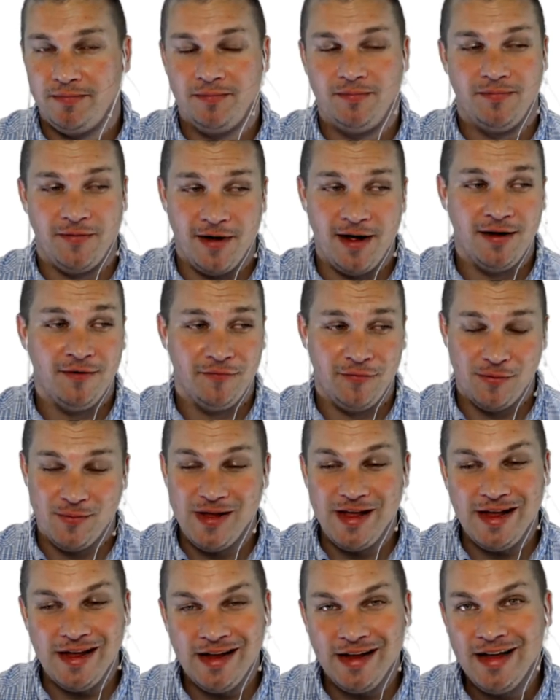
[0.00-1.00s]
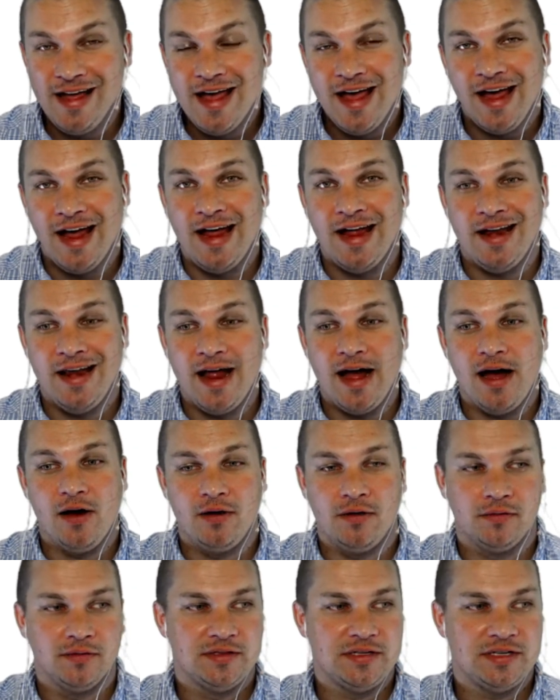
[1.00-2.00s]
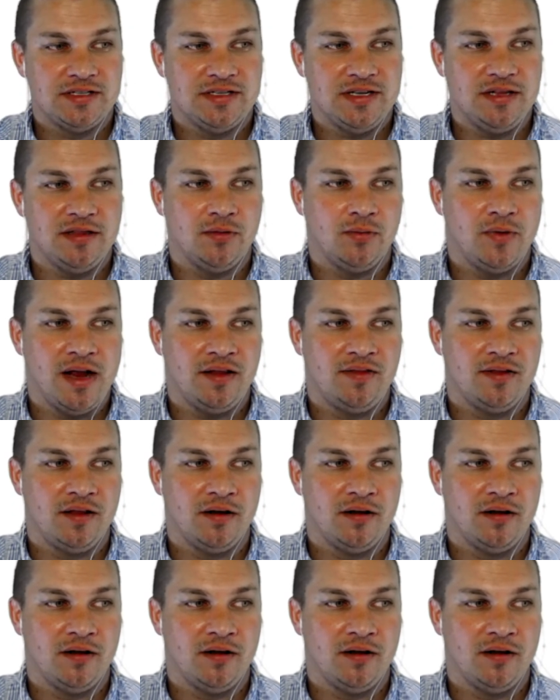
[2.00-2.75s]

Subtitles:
fun for me. And now to see the rates that are